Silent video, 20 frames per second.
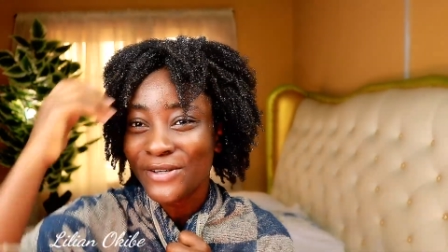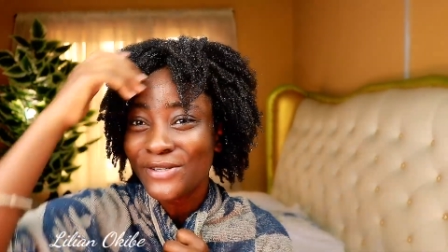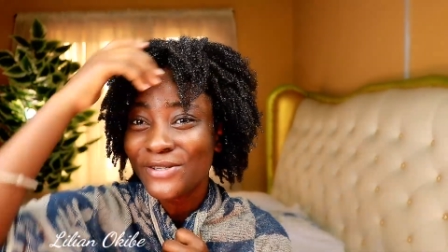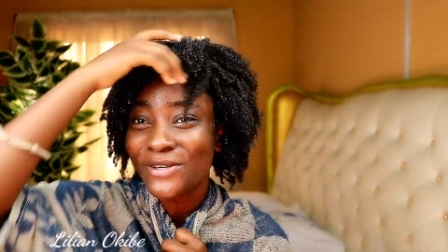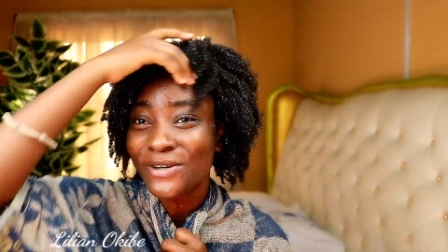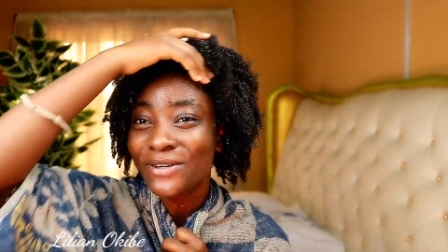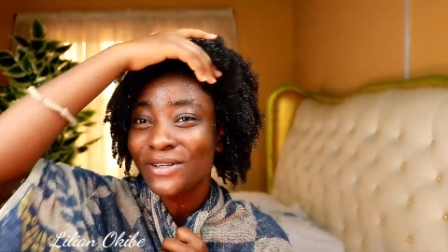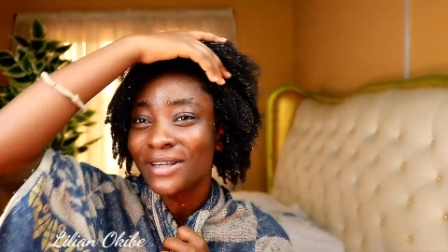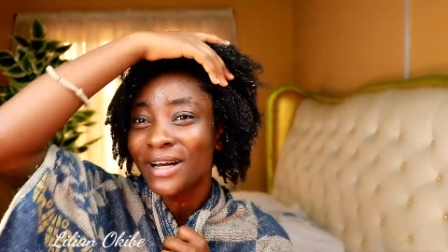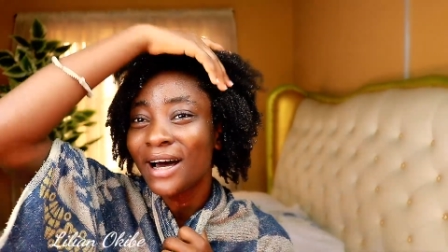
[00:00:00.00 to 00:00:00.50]

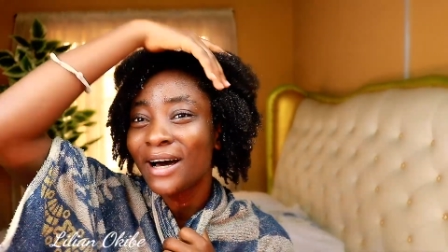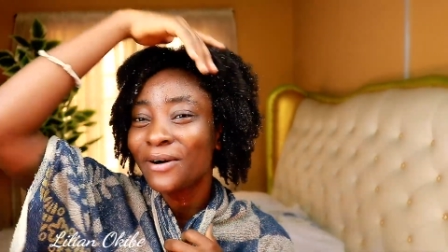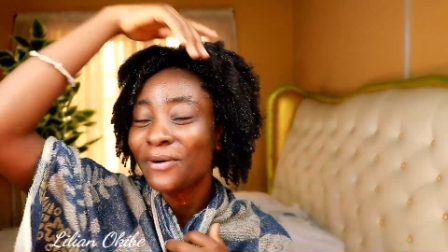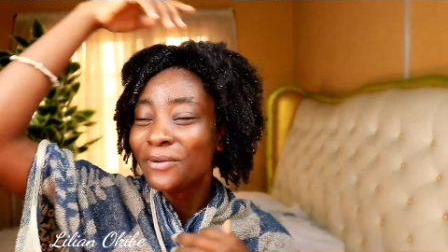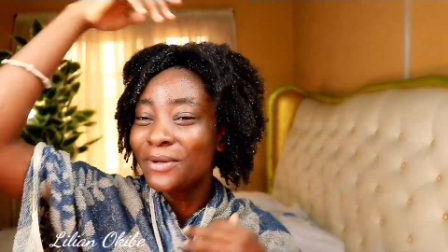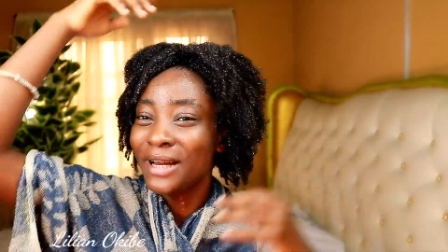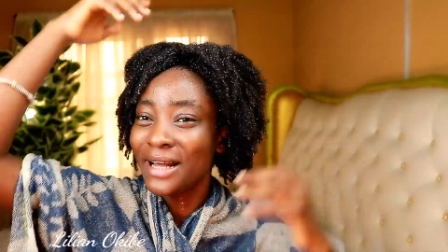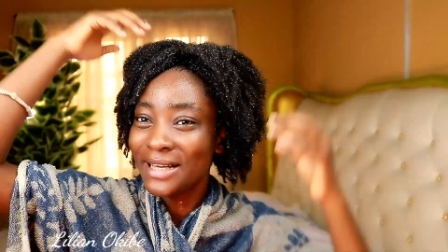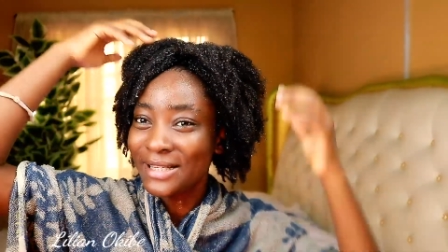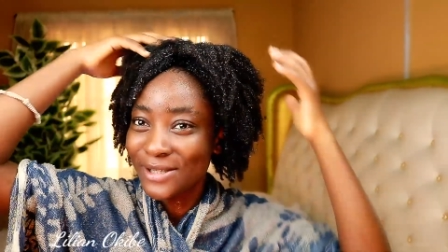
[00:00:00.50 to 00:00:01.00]
So
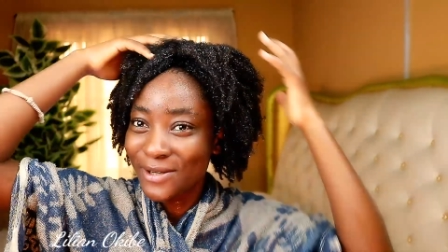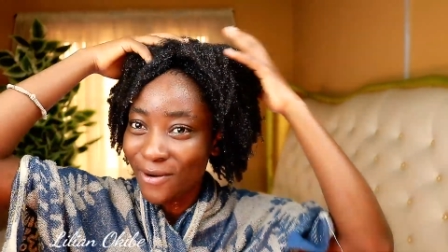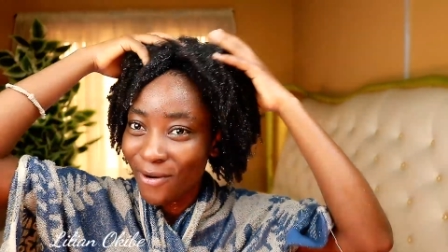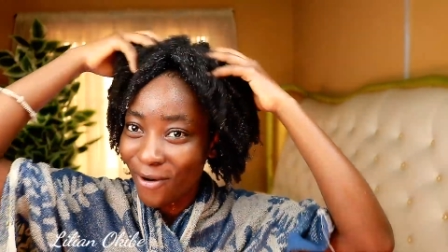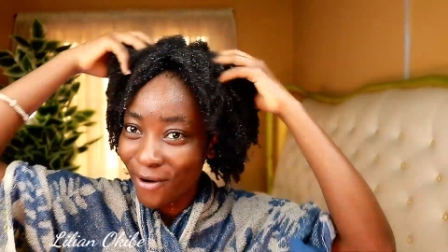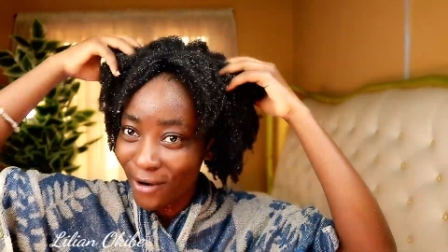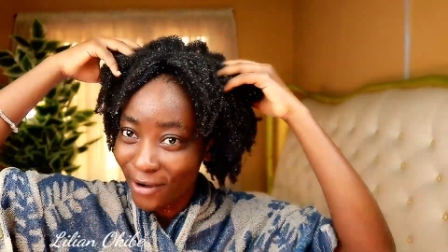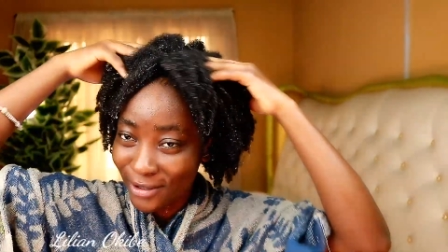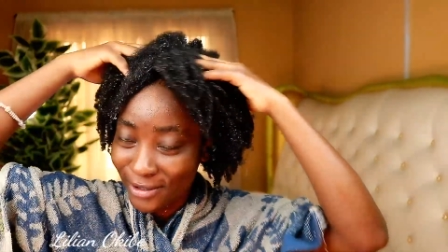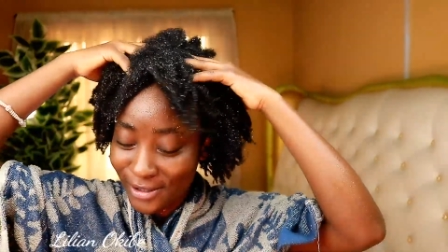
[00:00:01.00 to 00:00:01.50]
now let's
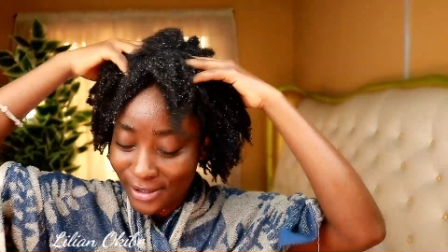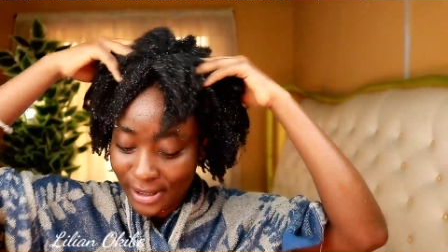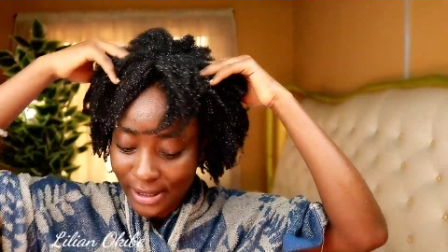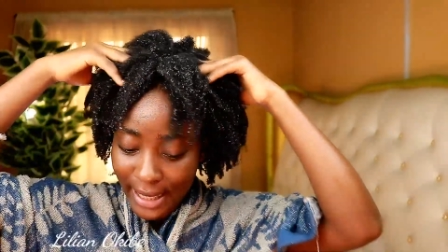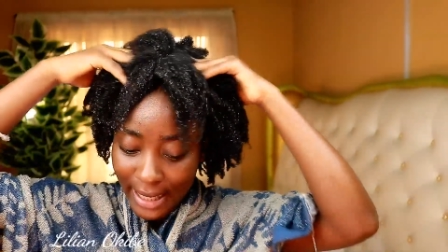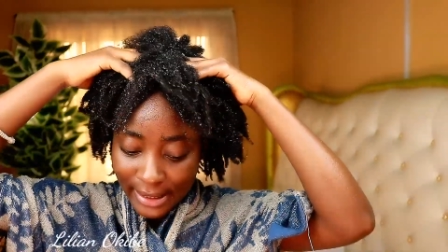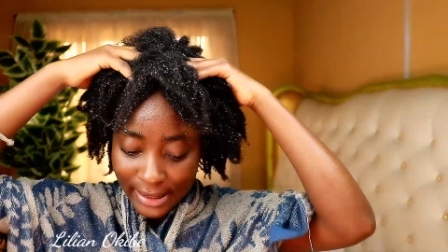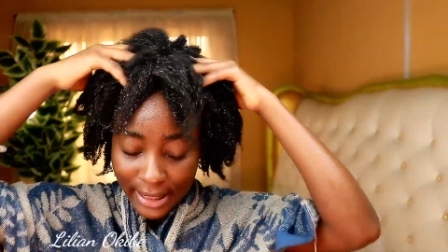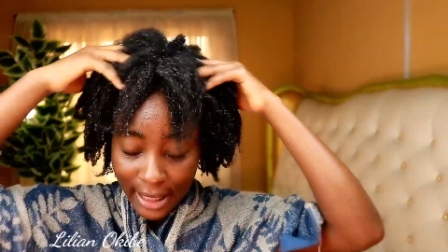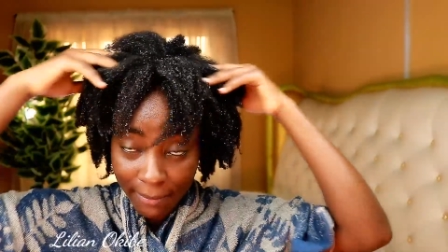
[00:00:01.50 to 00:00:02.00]
go on to
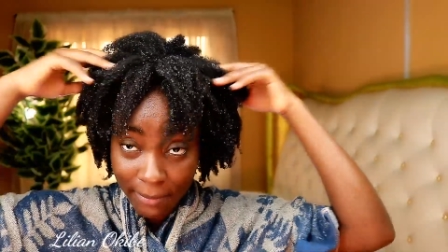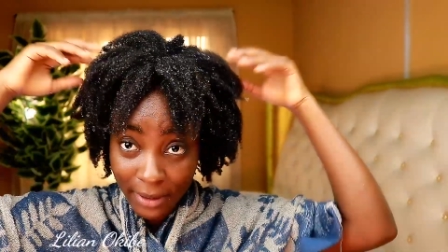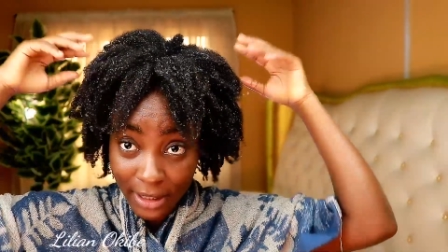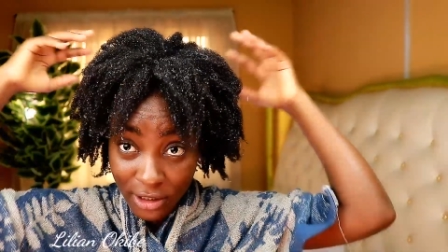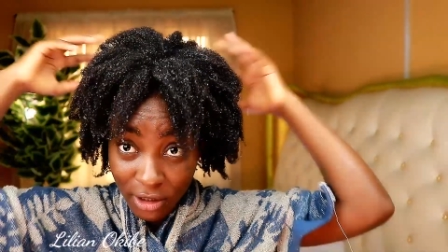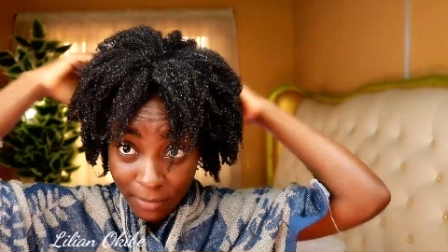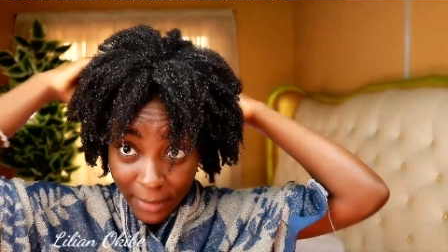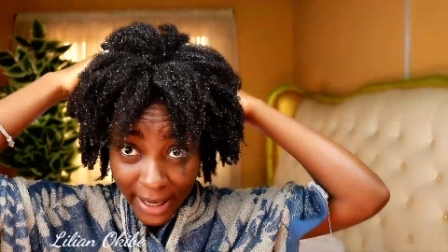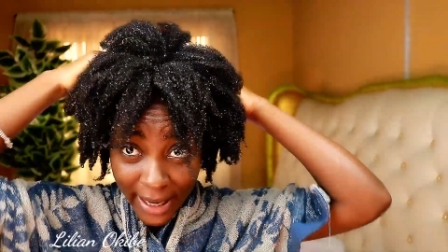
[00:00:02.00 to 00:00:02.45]
start the application.